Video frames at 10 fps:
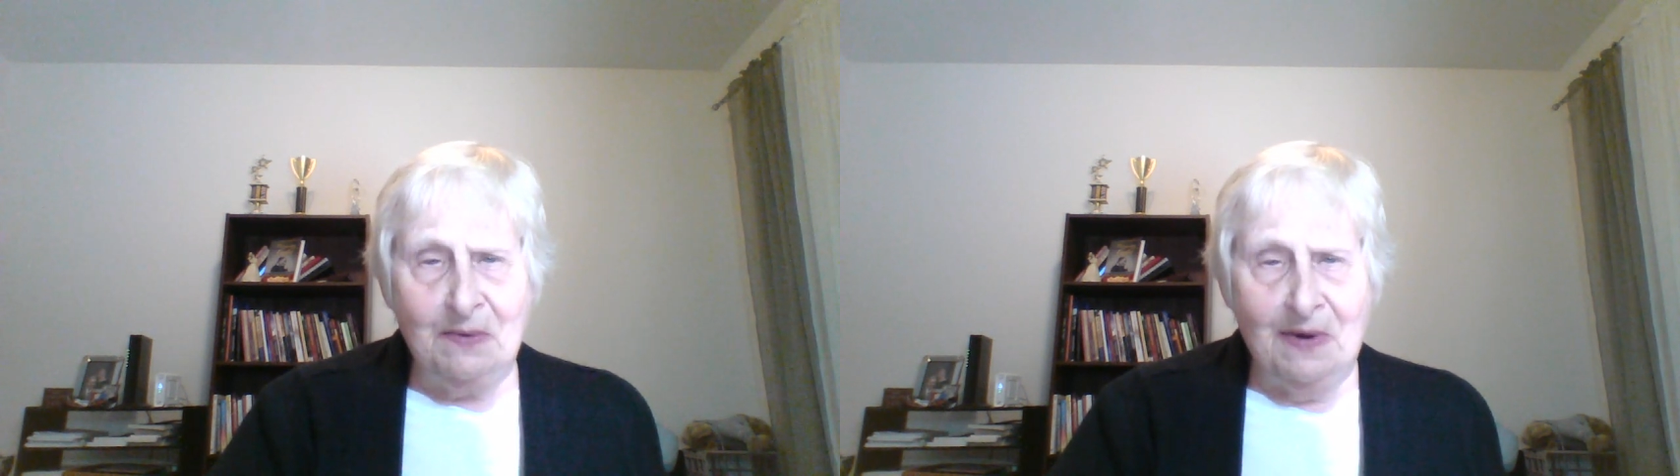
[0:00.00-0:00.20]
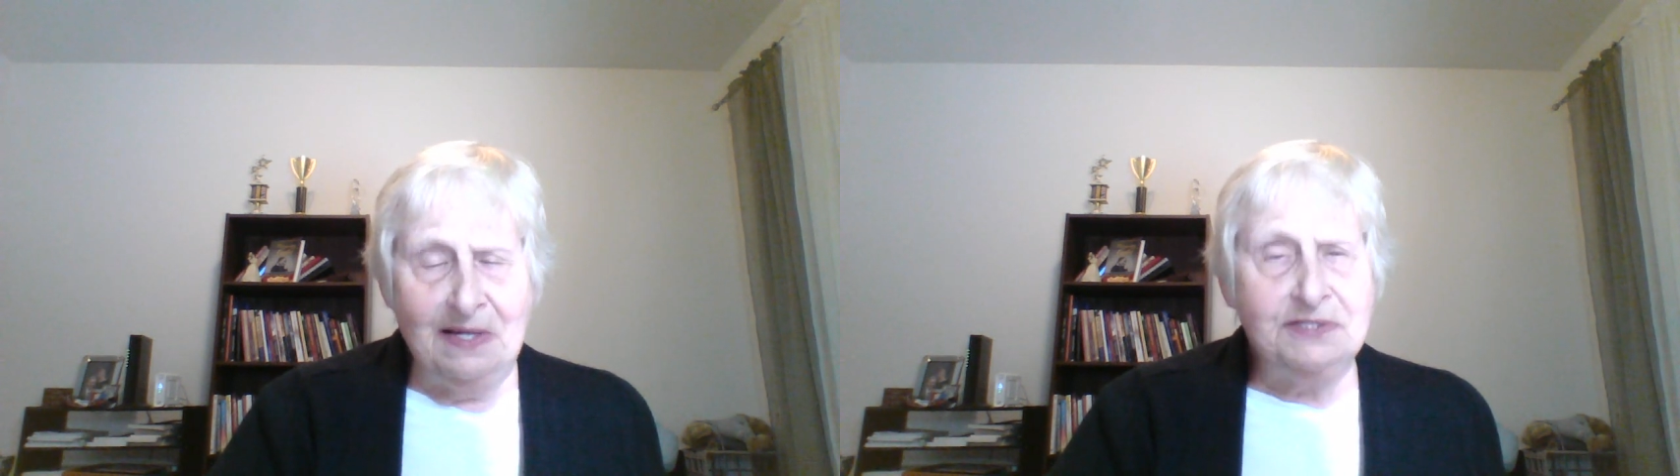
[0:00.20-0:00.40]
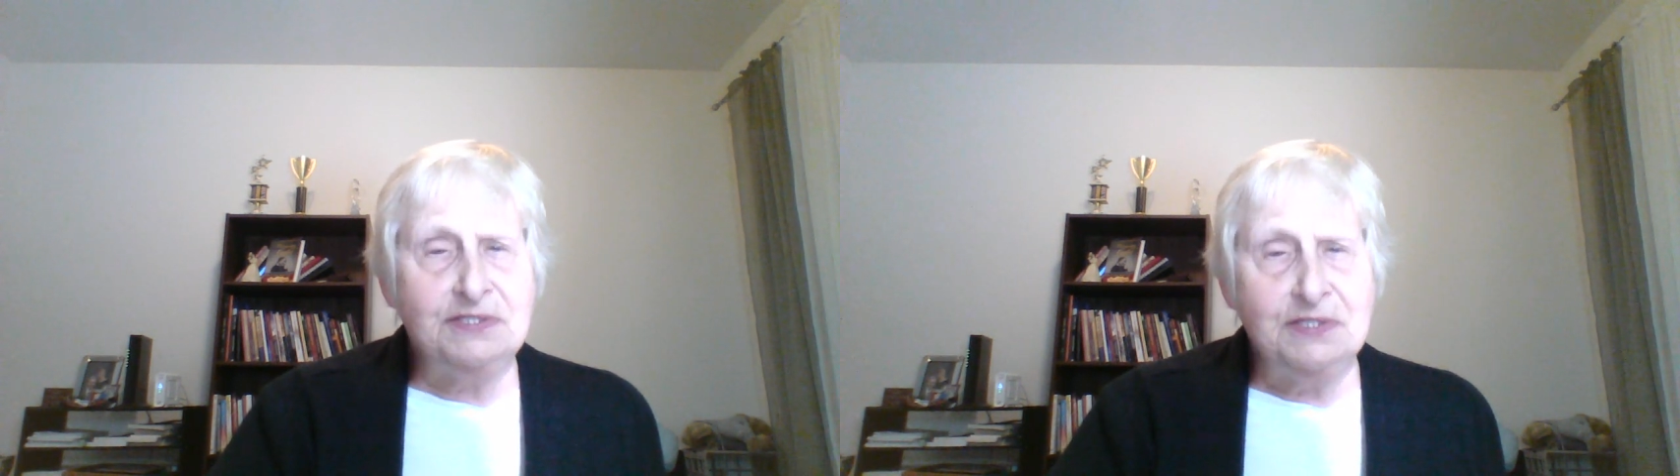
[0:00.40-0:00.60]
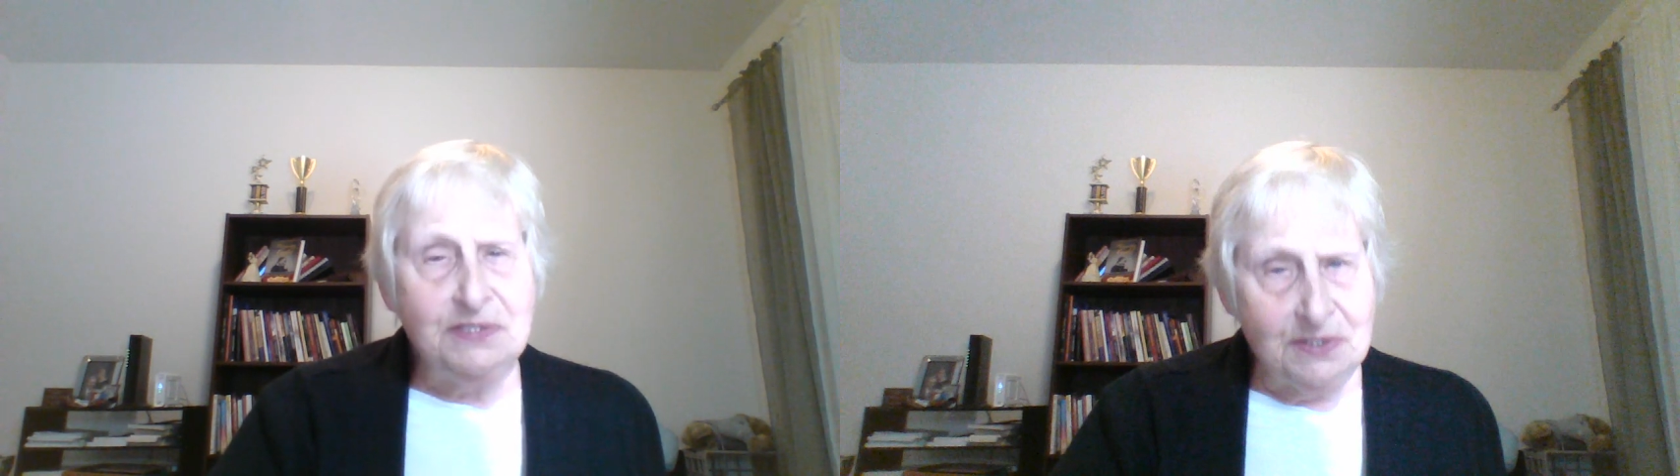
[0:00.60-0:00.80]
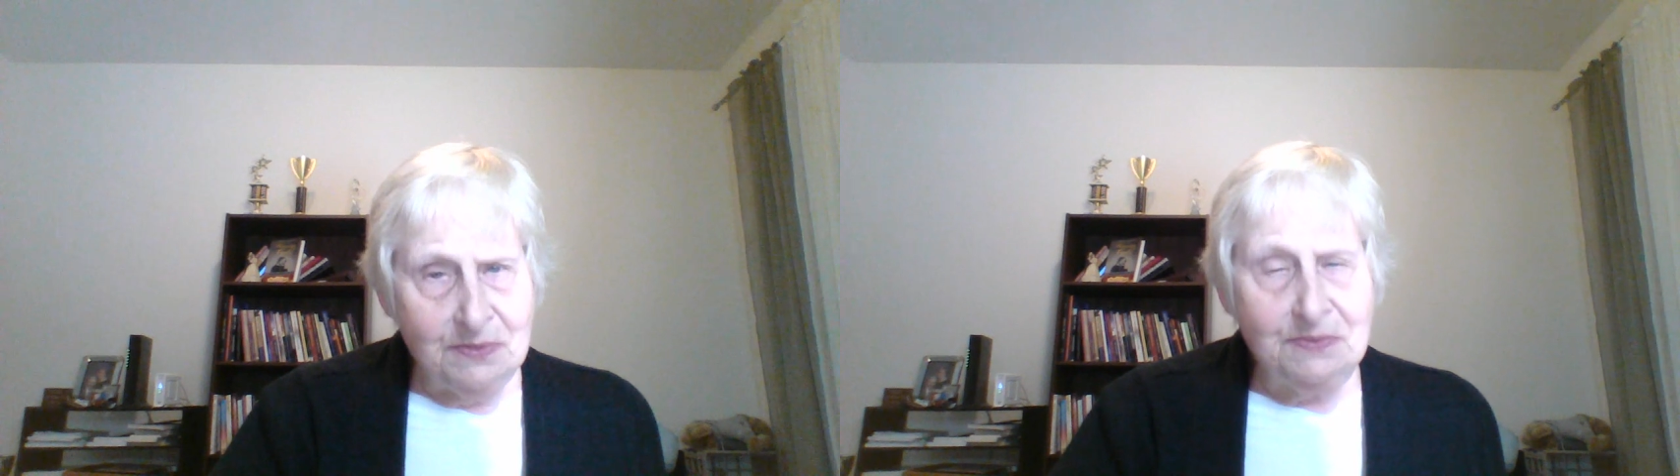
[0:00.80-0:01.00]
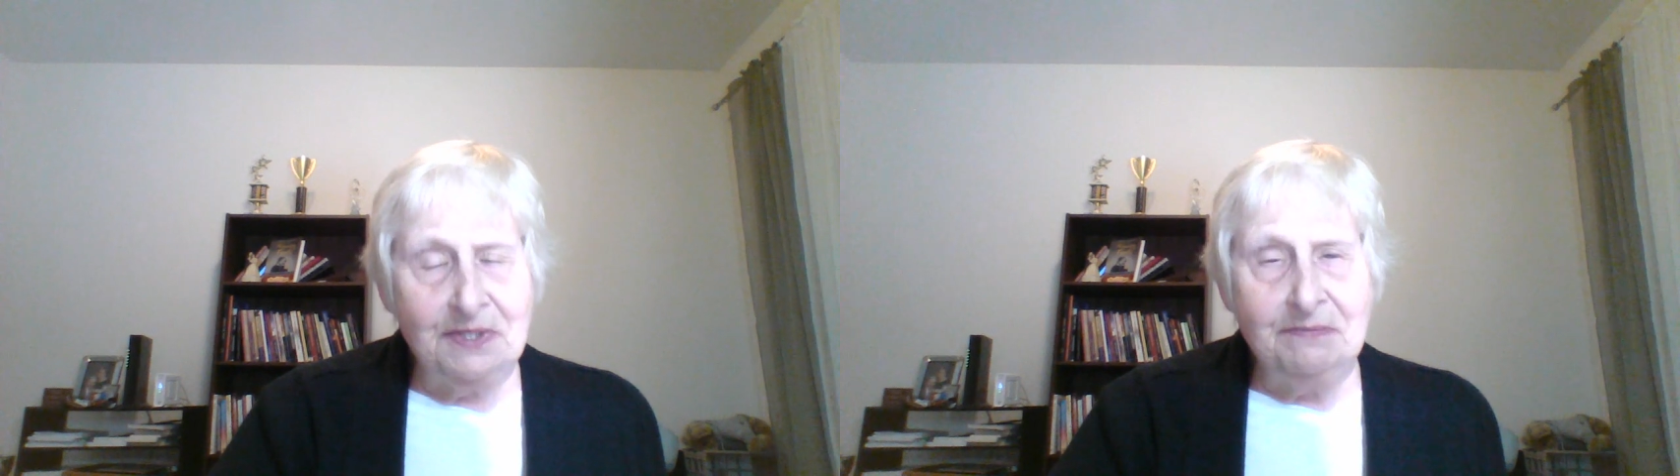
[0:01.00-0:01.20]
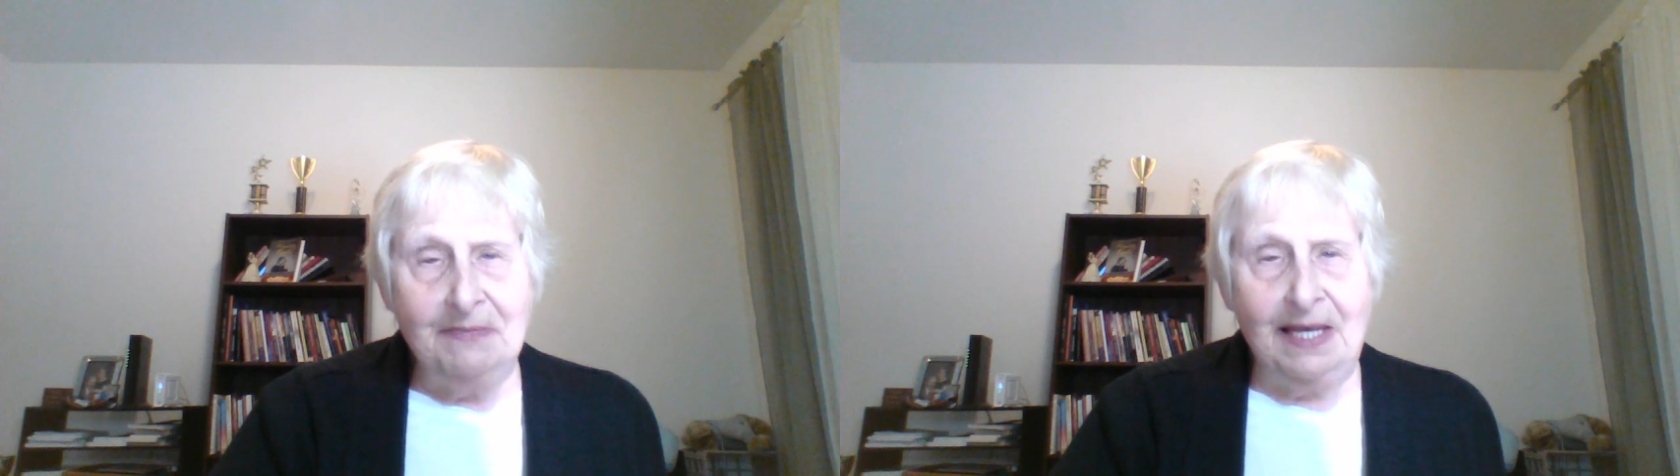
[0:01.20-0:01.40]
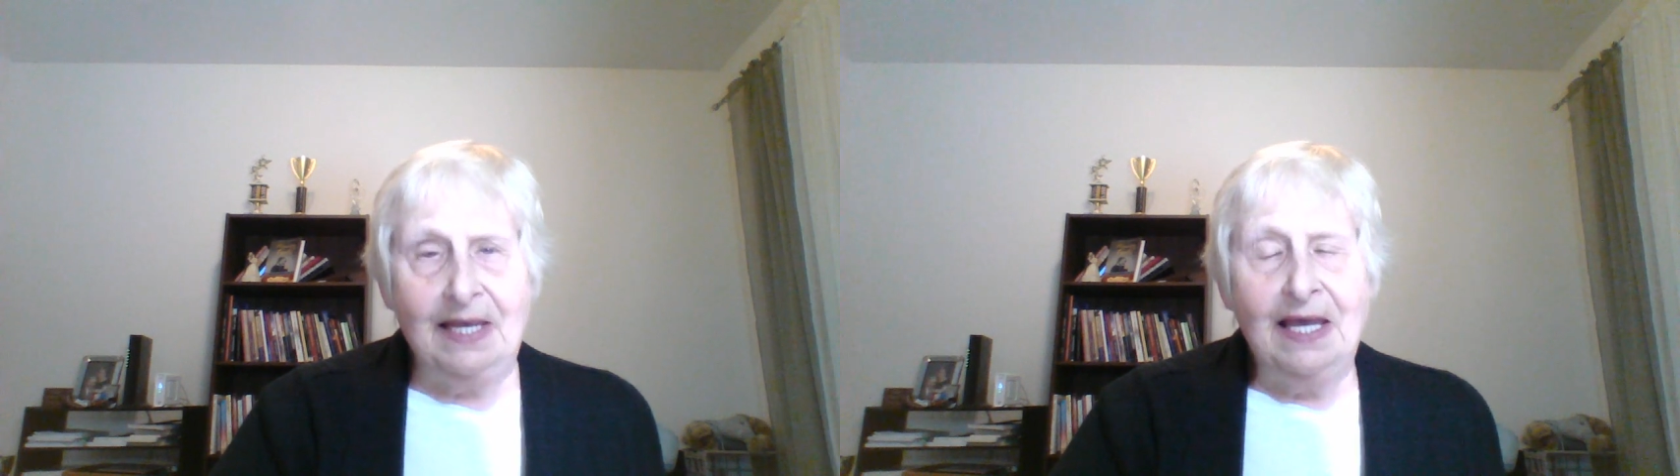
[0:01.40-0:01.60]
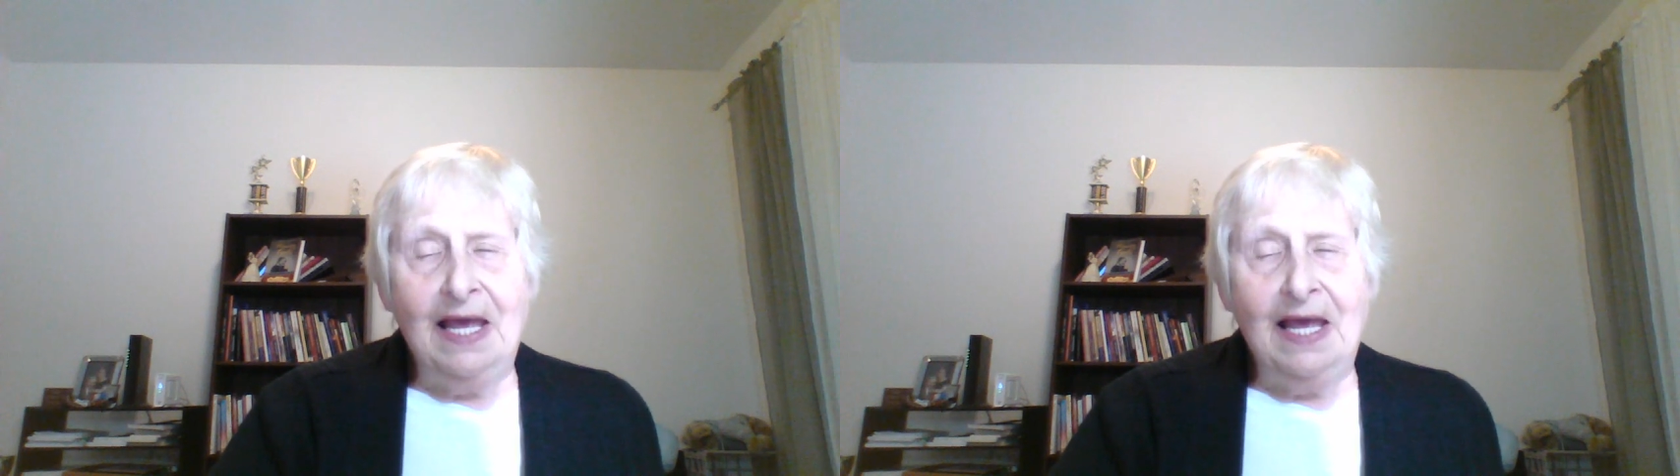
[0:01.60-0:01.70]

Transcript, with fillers: wants to do with me.